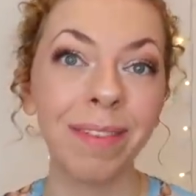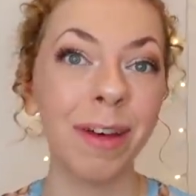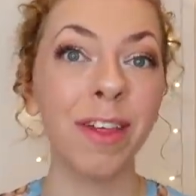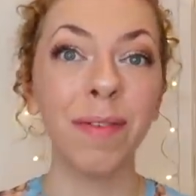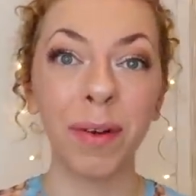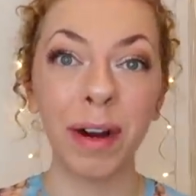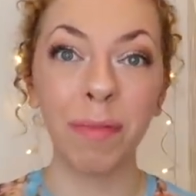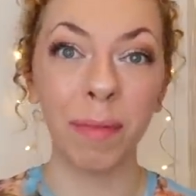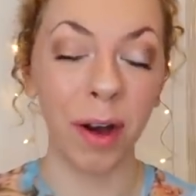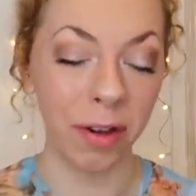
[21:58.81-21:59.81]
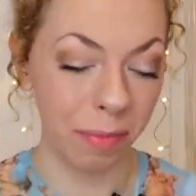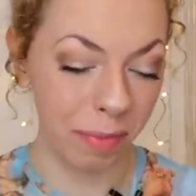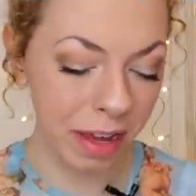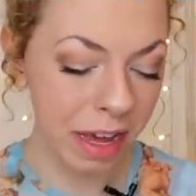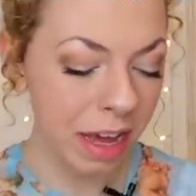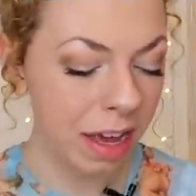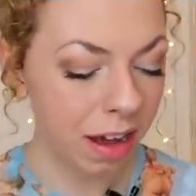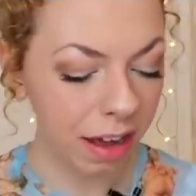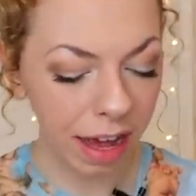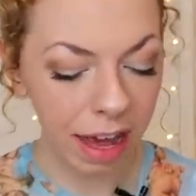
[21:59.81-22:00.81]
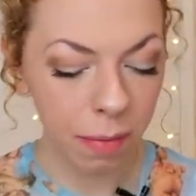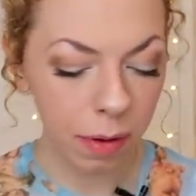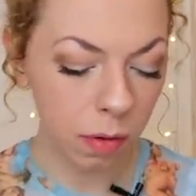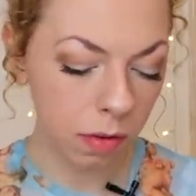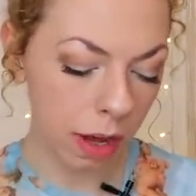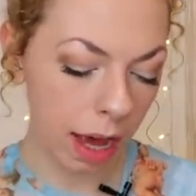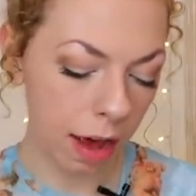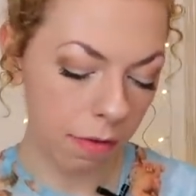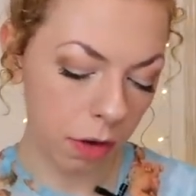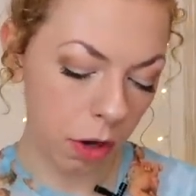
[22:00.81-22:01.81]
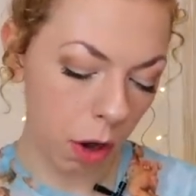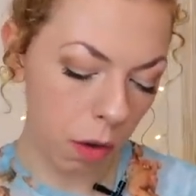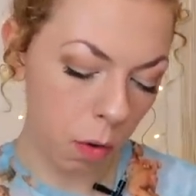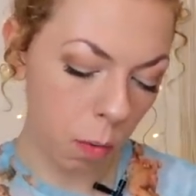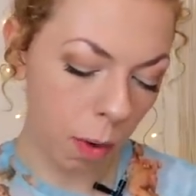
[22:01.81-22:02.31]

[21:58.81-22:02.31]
Especially if you work from home Okay, we also have no,